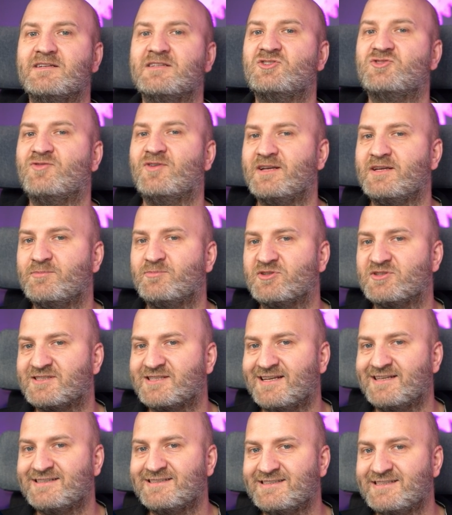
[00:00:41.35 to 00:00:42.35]
a
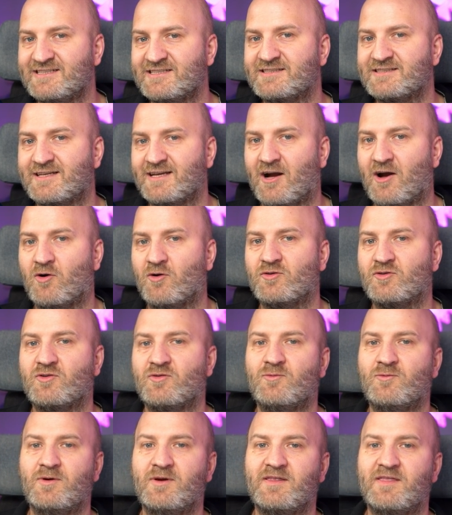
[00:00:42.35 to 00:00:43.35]
20% discount
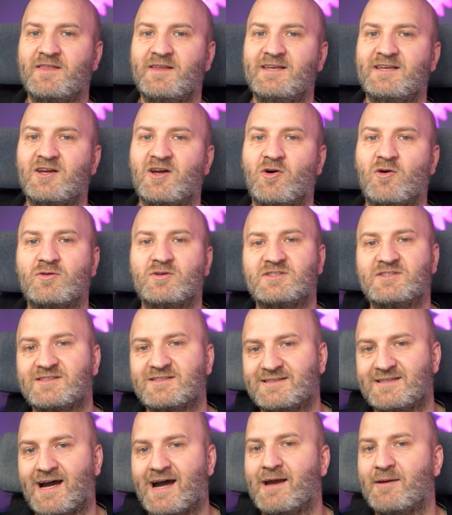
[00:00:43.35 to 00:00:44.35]
with the code
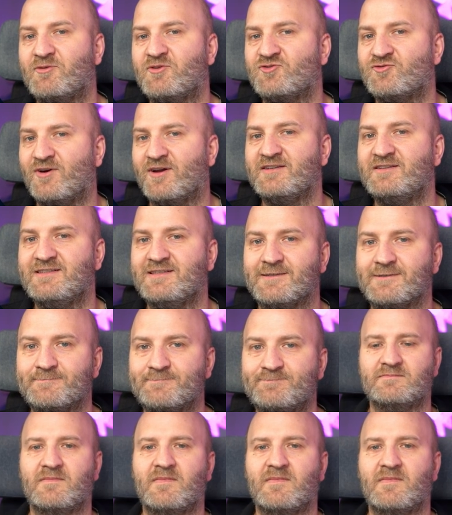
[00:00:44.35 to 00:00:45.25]
STIPE20.